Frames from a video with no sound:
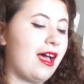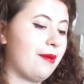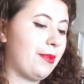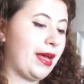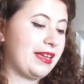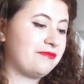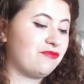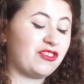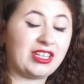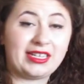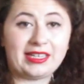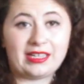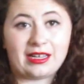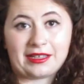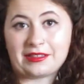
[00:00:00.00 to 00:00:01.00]
but I
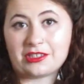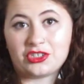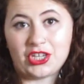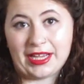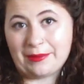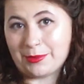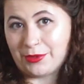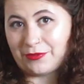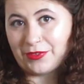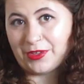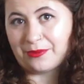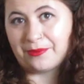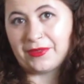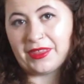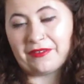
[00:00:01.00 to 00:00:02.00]
really like the shape of
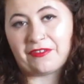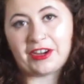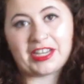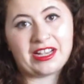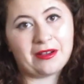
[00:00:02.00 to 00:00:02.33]
them. They're very